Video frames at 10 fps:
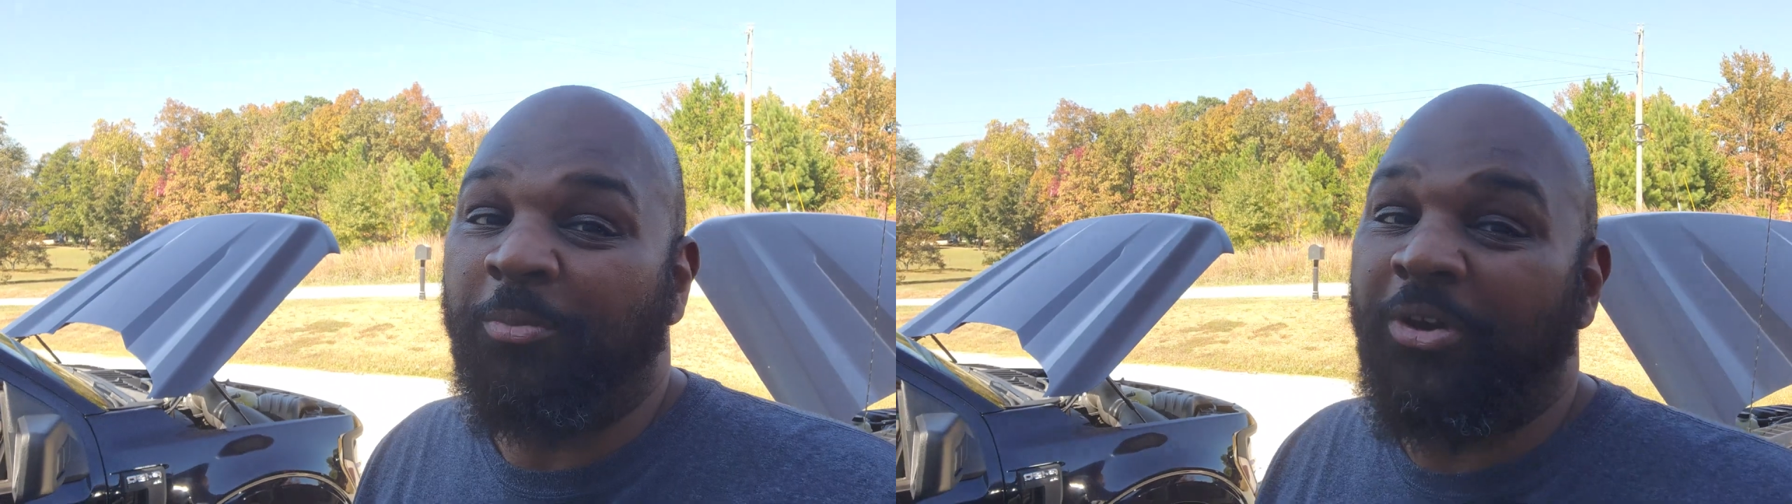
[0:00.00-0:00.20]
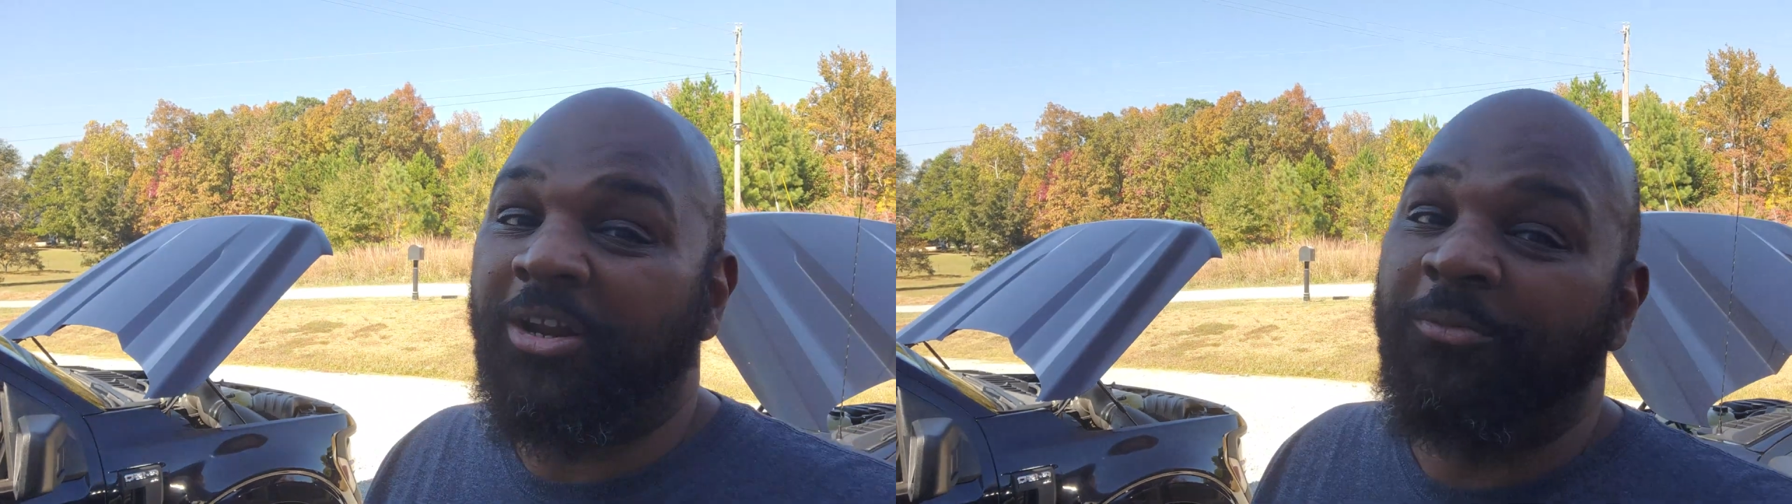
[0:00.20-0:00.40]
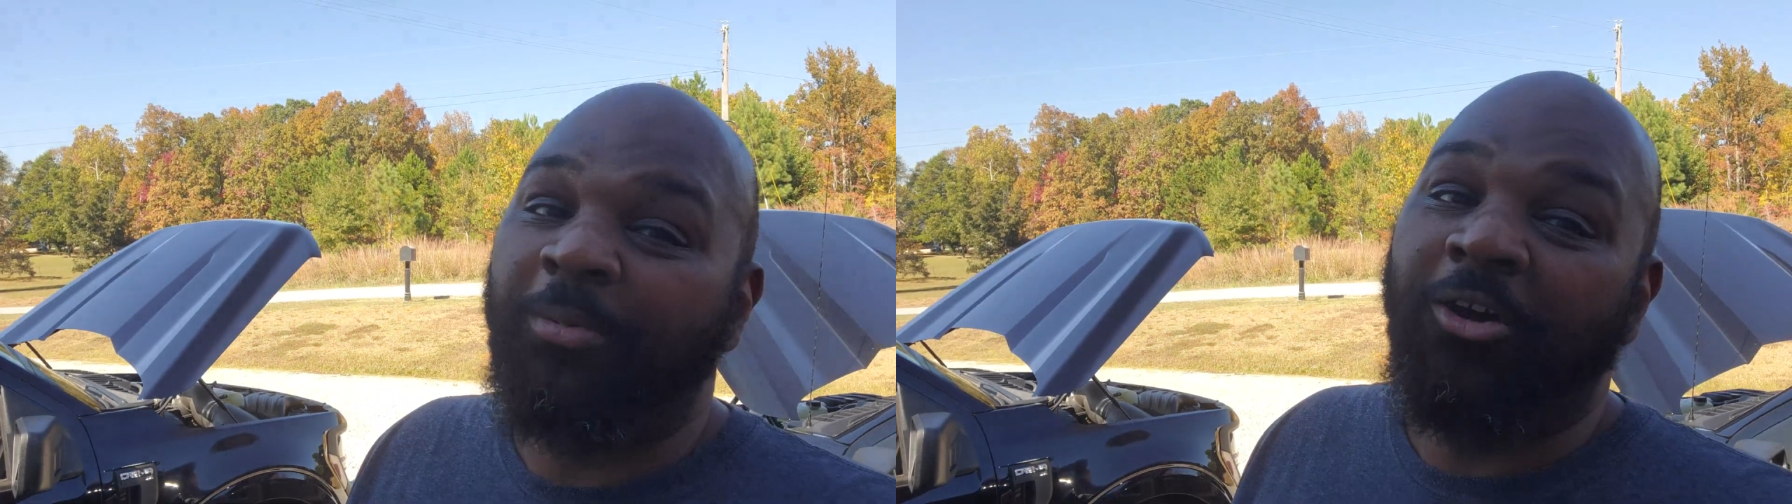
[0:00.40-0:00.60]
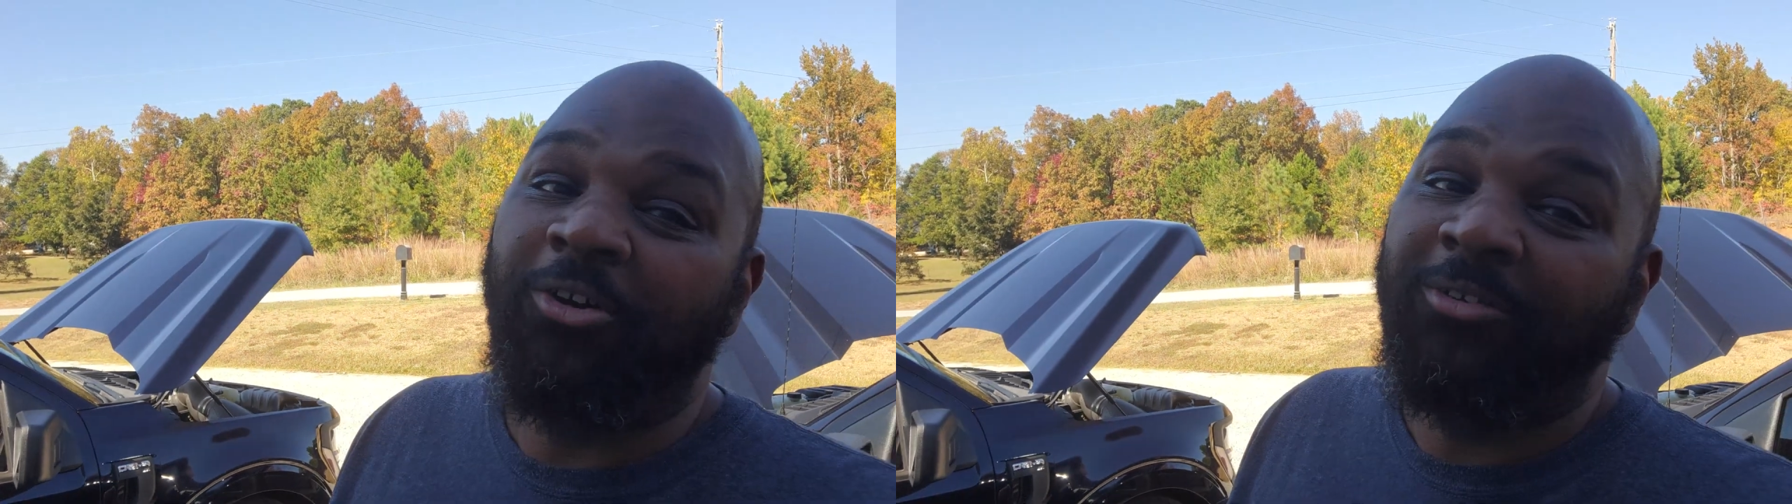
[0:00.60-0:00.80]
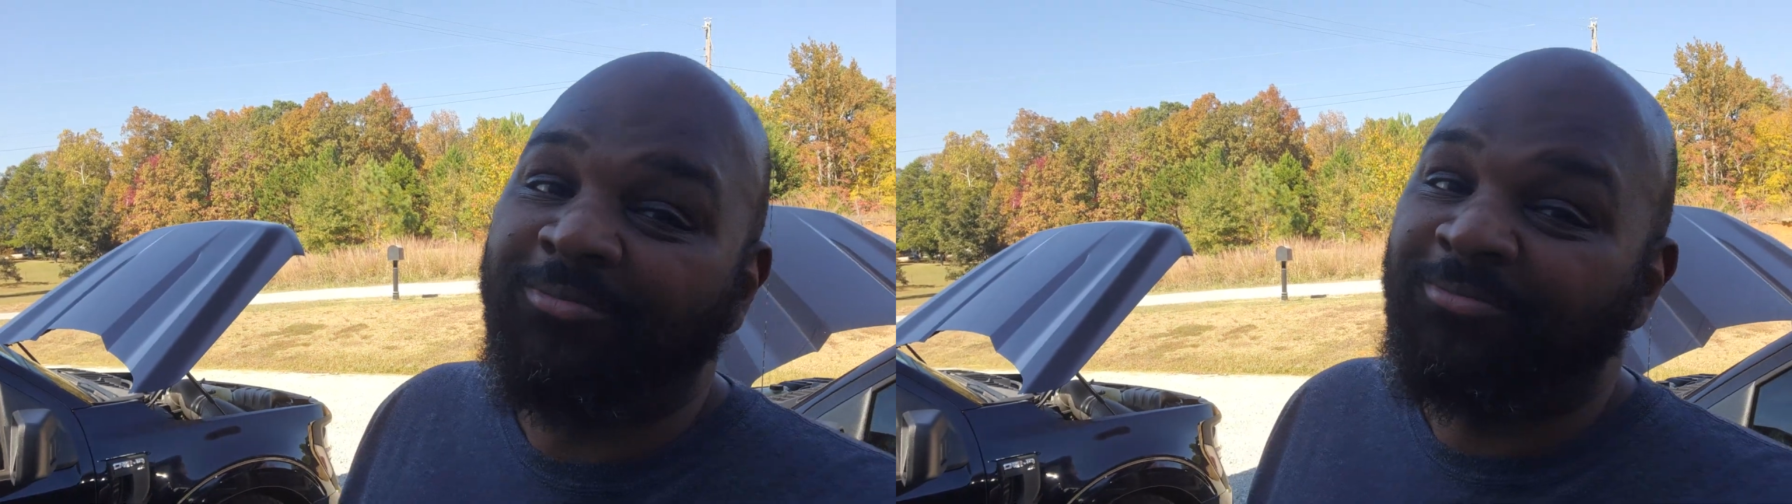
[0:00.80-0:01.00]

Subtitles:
a Predator blower,